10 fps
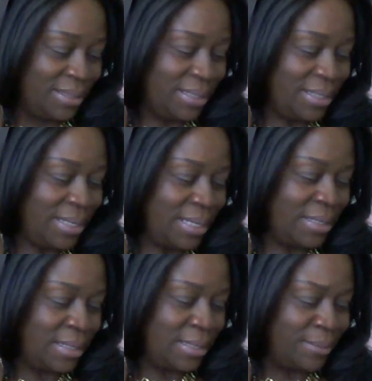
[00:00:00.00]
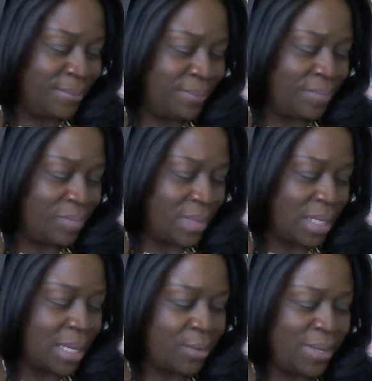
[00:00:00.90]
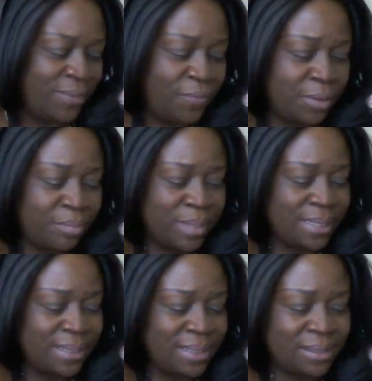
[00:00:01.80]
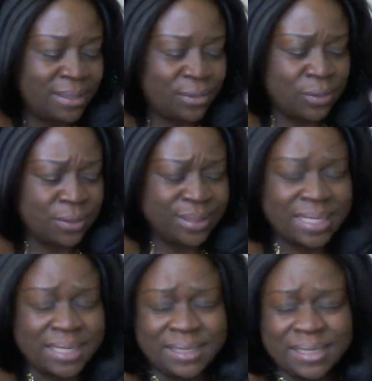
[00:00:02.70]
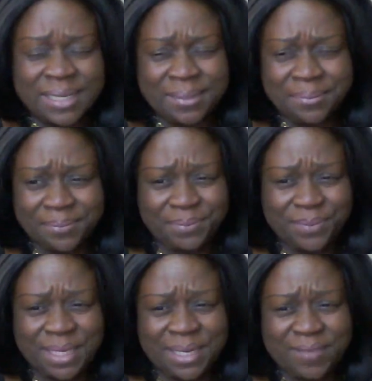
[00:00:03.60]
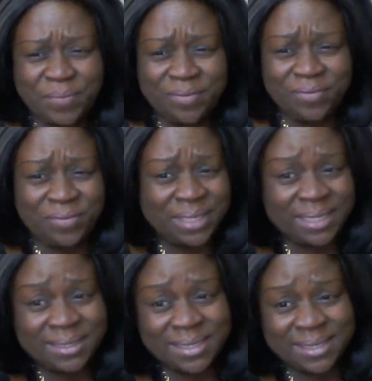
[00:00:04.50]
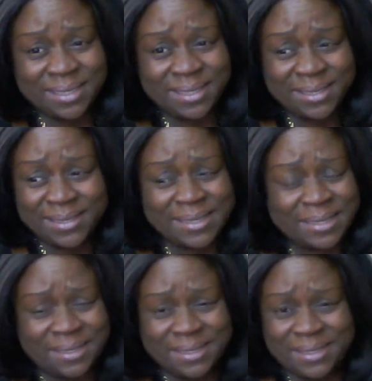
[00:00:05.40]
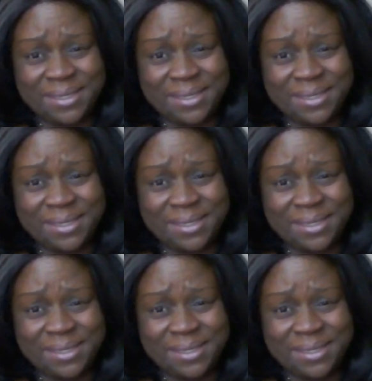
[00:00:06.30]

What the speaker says: And I went for a blood test on Saturday, and I've been feeling dizzy since.